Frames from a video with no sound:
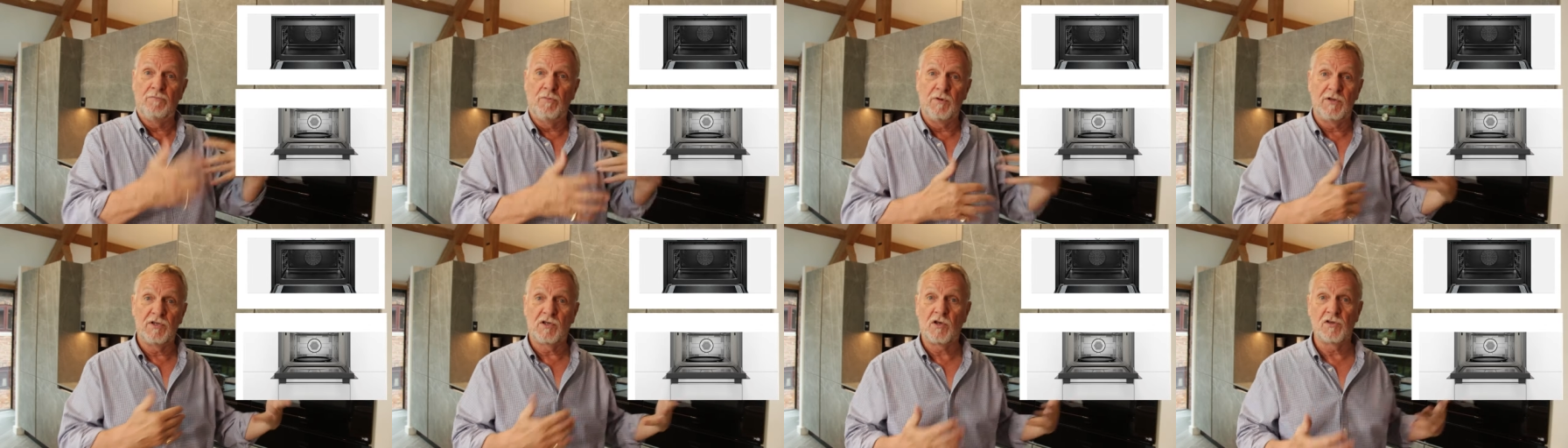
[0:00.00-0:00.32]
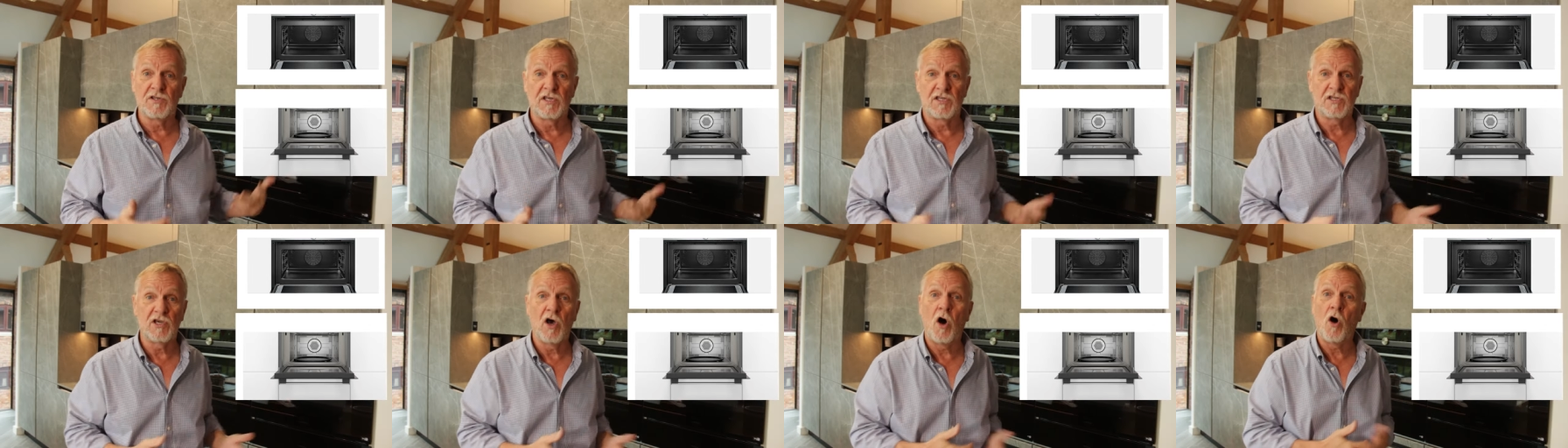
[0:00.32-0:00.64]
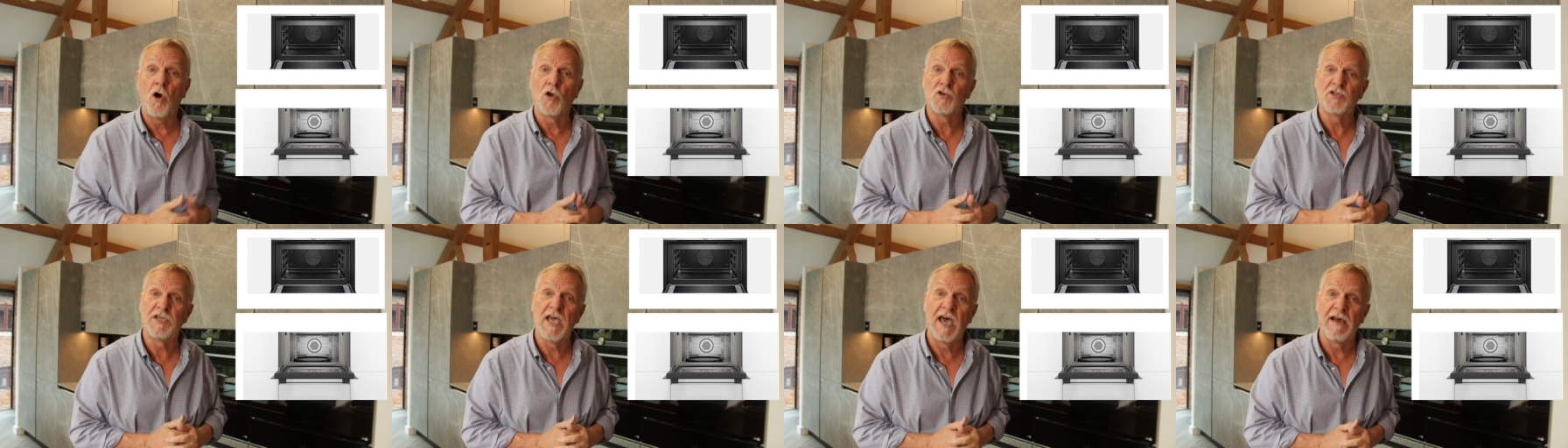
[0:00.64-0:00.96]
because it's a
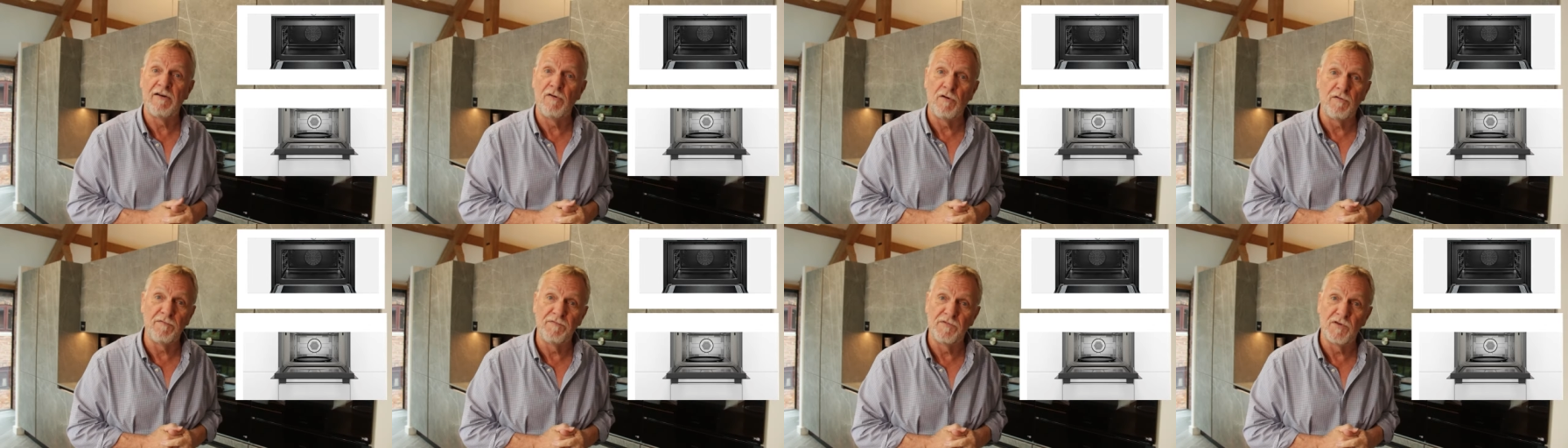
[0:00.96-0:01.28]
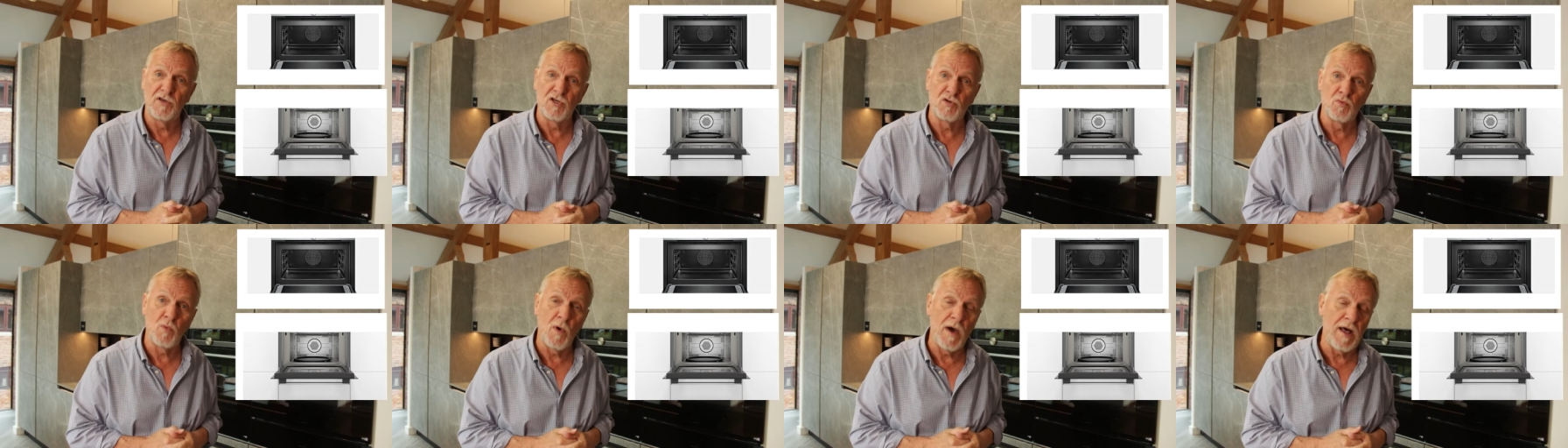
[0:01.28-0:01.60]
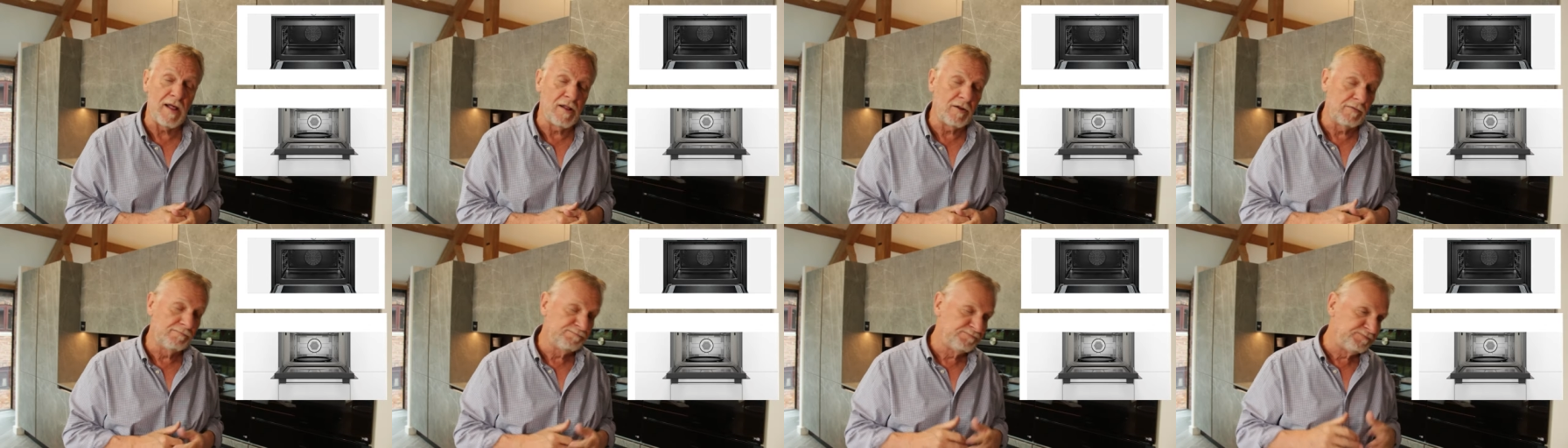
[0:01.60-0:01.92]
hot air oven as
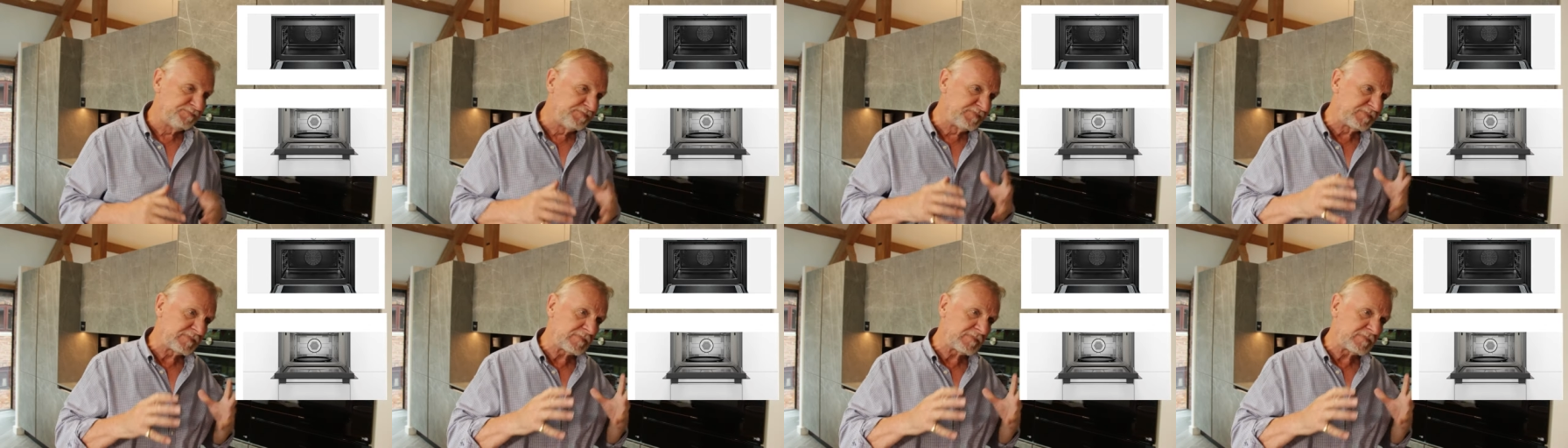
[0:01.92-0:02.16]
well